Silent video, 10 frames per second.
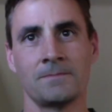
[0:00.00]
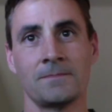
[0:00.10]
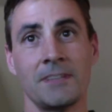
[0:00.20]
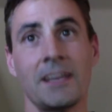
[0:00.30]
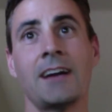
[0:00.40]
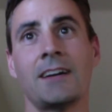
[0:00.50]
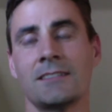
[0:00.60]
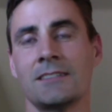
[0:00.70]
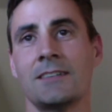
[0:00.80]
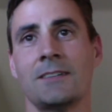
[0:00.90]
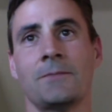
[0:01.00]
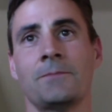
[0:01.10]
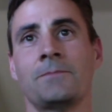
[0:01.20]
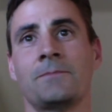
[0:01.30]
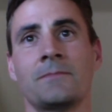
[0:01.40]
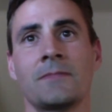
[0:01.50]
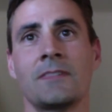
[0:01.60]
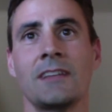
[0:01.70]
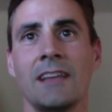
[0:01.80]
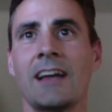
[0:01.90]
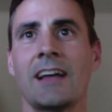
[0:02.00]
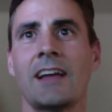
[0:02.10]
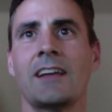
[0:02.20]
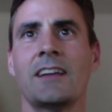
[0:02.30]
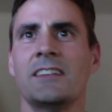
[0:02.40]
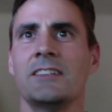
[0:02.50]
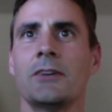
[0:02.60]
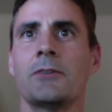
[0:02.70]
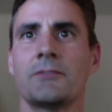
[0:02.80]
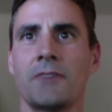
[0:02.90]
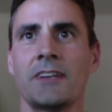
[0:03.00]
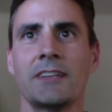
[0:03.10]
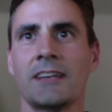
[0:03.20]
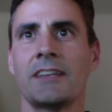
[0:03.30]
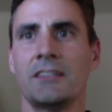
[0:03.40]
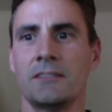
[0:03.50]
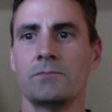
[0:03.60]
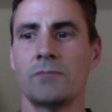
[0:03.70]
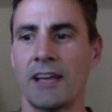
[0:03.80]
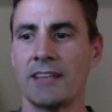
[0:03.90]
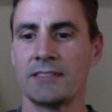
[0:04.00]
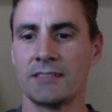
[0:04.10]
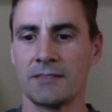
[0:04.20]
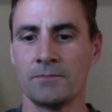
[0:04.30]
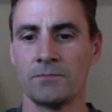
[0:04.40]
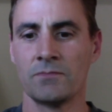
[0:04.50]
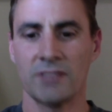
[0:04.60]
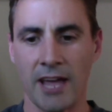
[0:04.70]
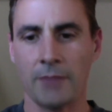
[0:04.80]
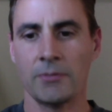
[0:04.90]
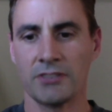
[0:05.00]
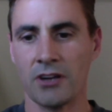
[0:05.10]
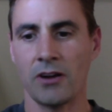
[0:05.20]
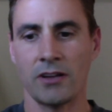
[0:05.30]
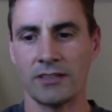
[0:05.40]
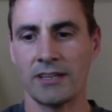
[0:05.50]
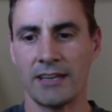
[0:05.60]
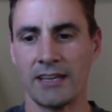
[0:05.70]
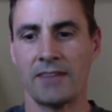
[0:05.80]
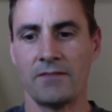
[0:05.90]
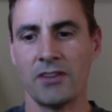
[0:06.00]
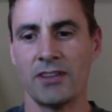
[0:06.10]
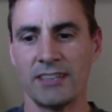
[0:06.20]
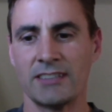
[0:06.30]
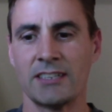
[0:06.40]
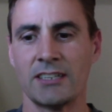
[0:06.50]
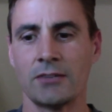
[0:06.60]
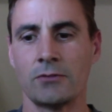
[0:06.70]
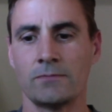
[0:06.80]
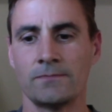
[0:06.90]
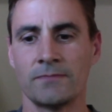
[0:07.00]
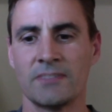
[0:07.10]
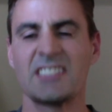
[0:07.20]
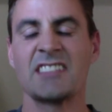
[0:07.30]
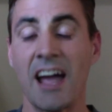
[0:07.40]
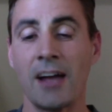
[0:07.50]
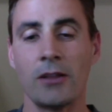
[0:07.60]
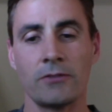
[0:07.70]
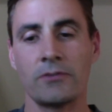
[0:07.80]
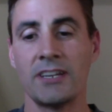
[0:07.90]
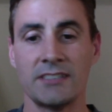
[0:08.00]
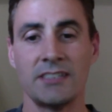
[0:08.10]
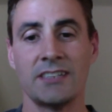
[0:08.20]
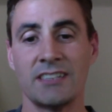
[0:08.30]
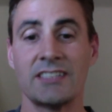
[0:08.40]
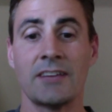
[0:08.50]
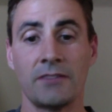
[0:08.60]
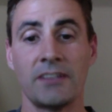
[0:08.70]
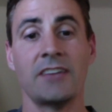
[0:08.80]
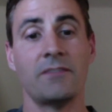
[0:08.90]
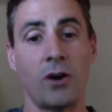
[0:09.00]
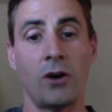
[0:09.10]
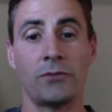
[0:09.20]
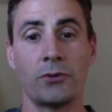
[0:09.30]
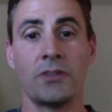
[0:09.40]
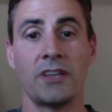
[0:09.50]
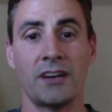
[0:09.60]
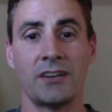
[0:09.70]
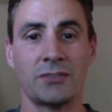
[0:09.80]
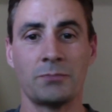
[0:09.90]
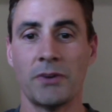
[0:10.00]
Yeah, yeah. It's funny. Like as time has gone, like I feel like the style of racing has definitely evolved through the years.